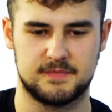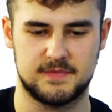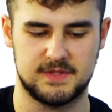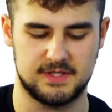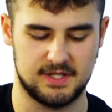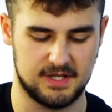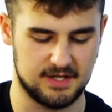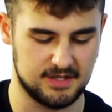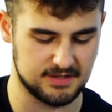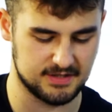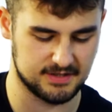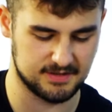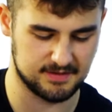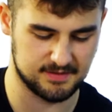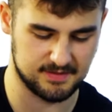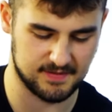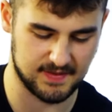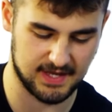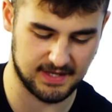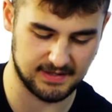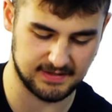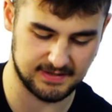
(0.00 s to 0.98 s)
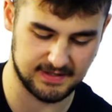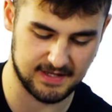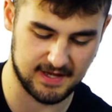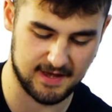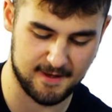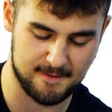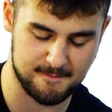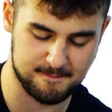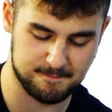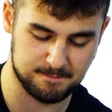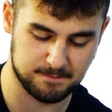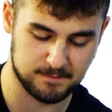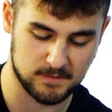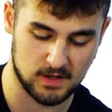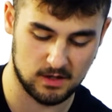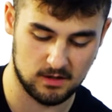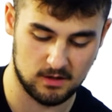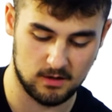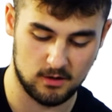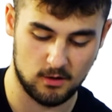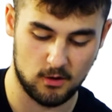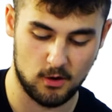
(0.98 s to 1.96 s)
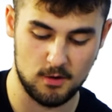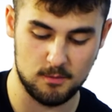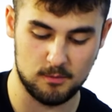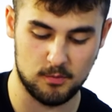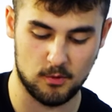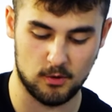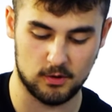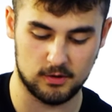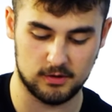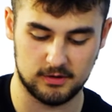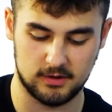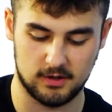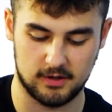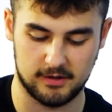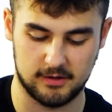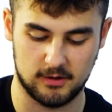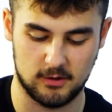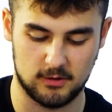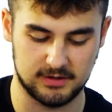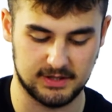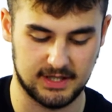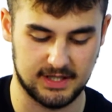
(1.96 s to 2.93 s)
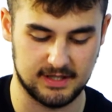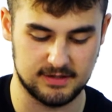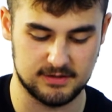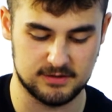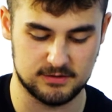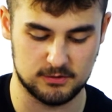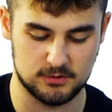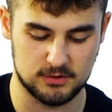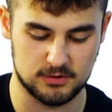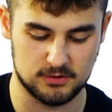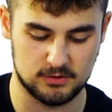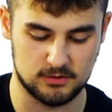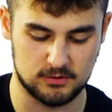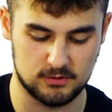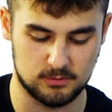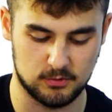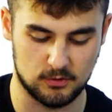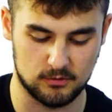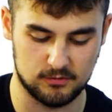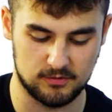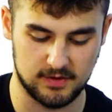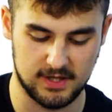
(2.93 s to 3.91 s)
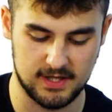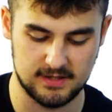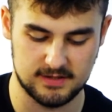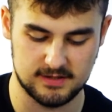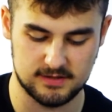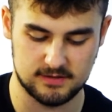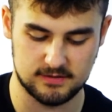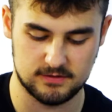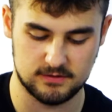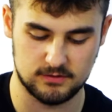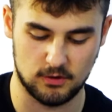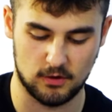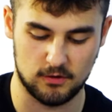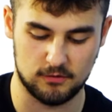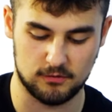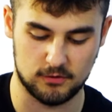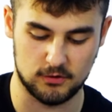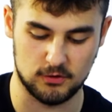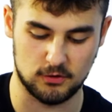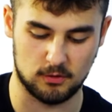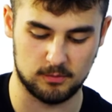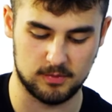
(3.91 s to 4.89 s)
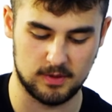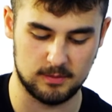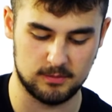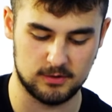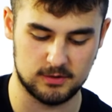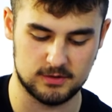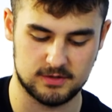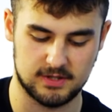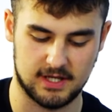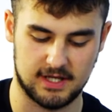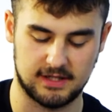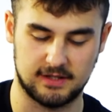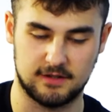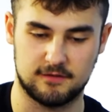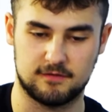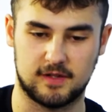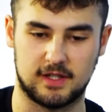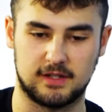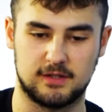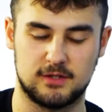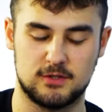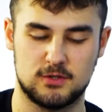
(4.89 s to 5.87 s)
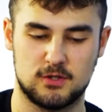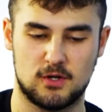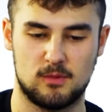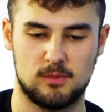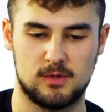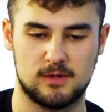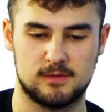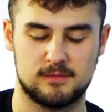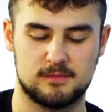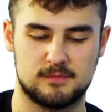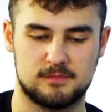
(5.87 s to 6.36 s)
Cheers. And how important are online social profiles now for young people trying to find a job?